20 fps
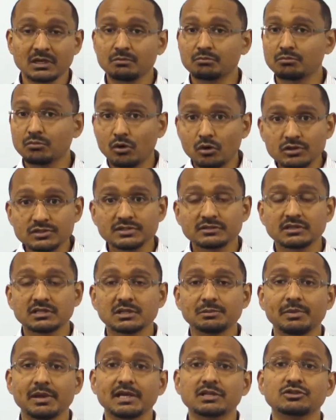Most of the
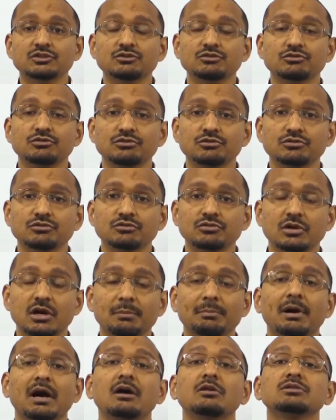debates you do
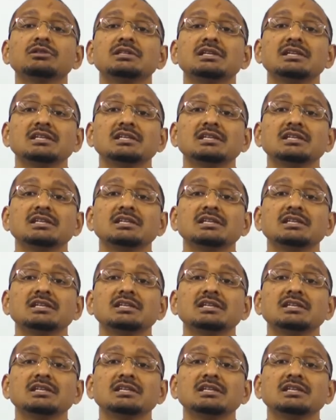about